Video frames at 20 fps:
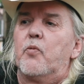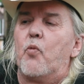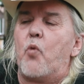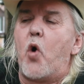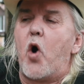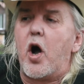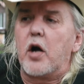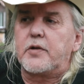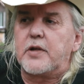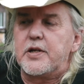
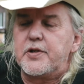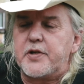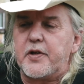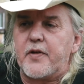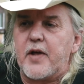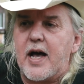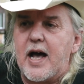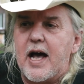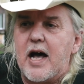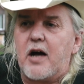walked
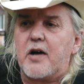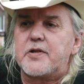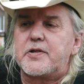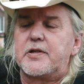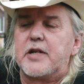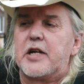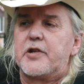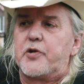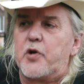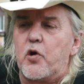into the
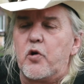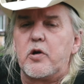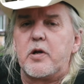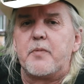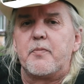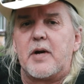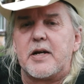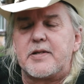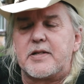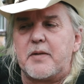house, and I told
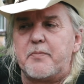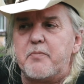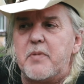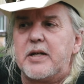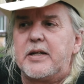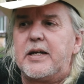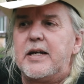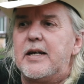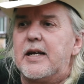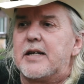him, I said,
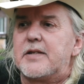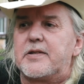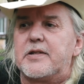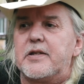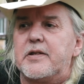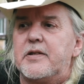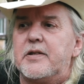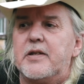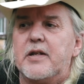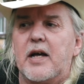"Mickey," I
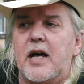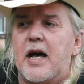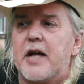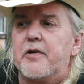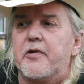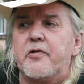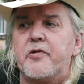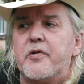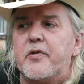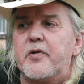said, "I
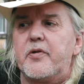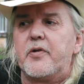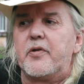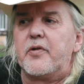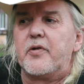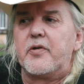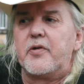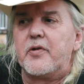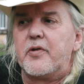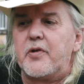don't,
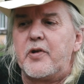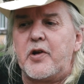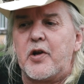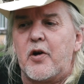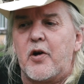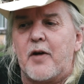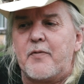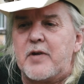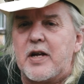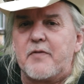you
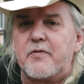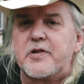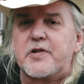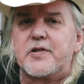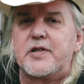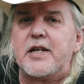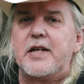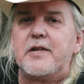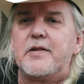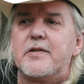know, I've never
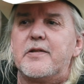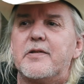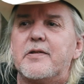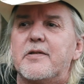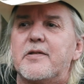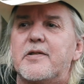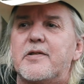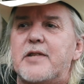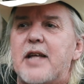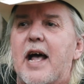seen
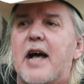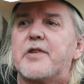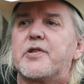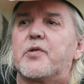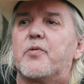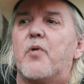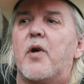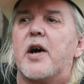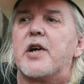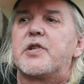
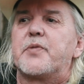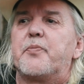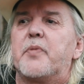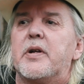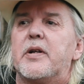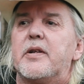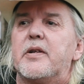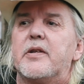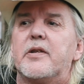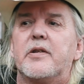Sasquatch,
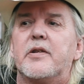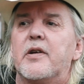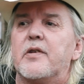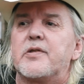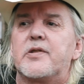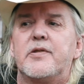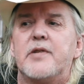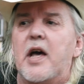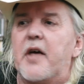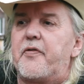but
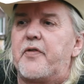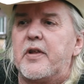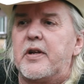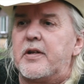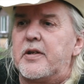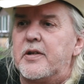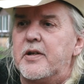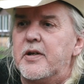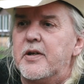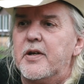there's
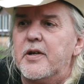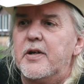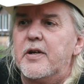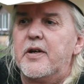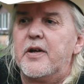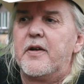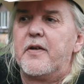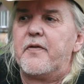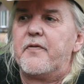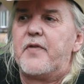nothing
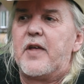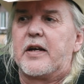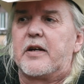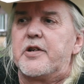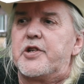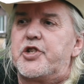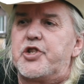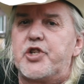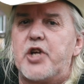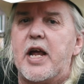that
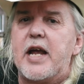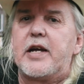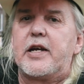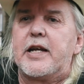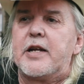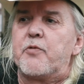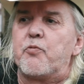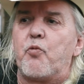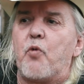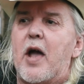could
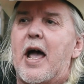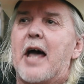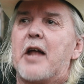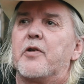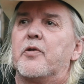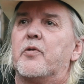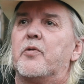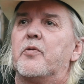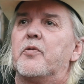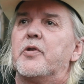shake and
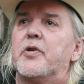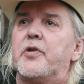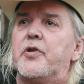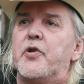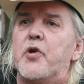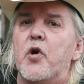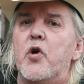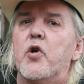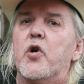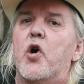rattle
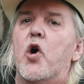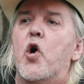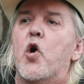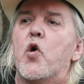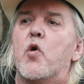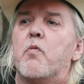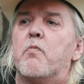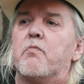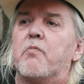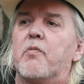your
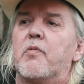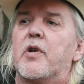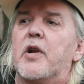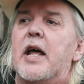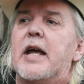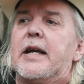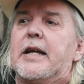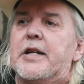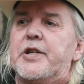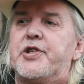home
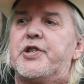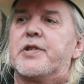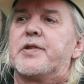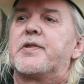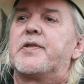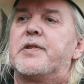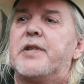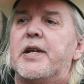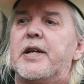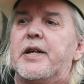like it
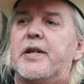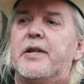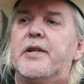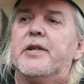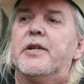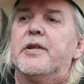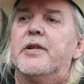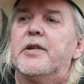just did."